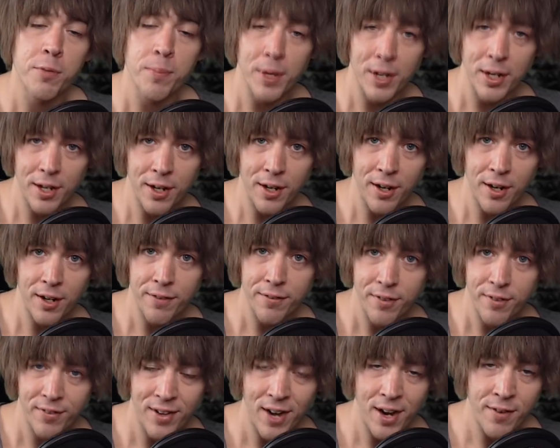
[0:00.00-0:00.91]
Meteor
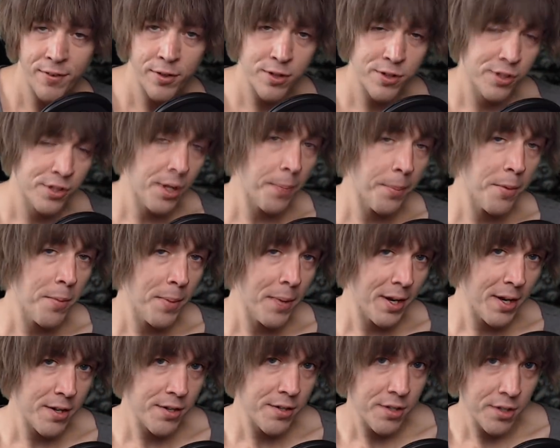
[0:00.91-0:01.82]
for 5 turns. W
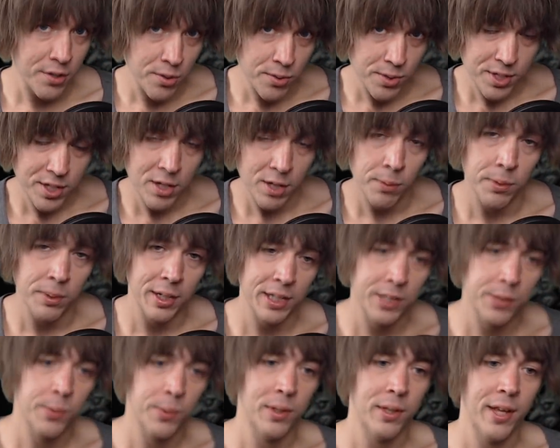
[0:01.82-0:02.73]
Meteor is a new skill, we'll
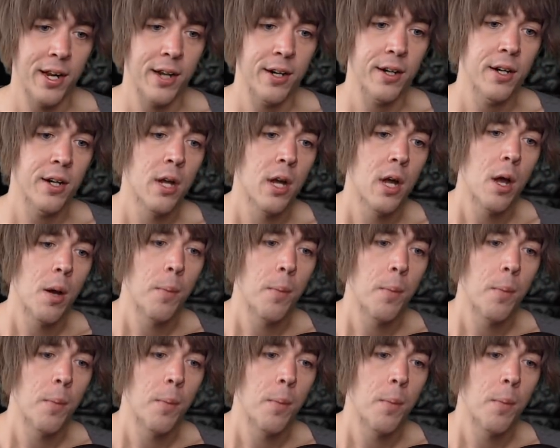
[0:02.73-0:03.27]
get to it later.